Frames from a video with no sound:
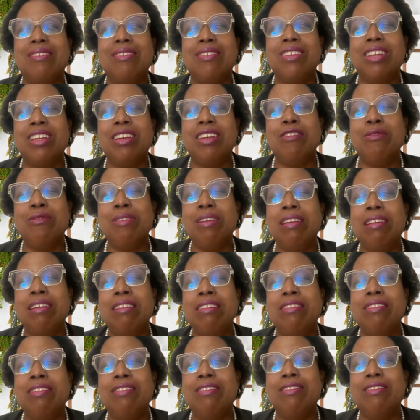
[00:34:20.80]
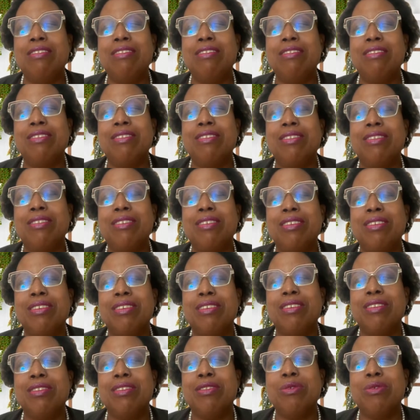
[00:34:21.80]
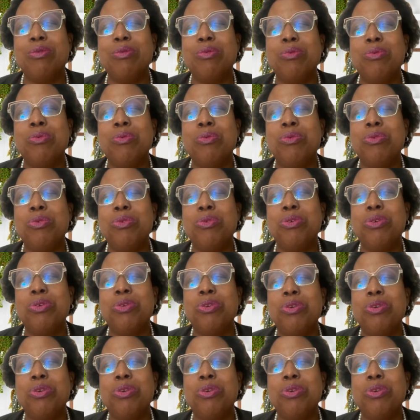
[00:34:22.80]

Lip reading: generates through